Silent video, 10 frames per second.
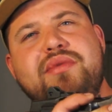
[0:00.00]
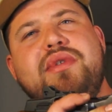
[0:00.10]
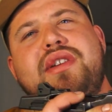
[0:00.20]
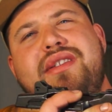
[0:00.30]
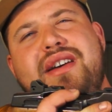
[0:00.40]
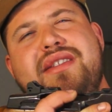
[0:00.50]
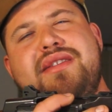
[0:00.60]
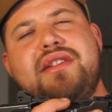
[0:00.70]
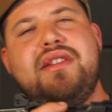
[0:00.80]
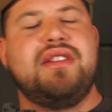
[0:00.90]
which it does,
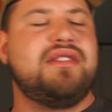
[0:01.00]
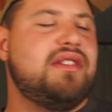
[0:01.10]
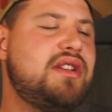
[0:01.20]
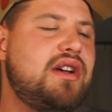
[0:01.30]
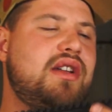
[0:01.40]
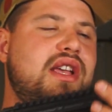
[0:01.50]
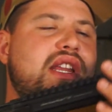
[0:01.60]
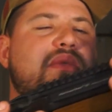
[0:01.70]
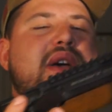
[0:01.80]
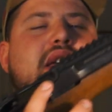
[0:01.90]
not that there's a ton
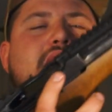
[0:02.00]
anyway.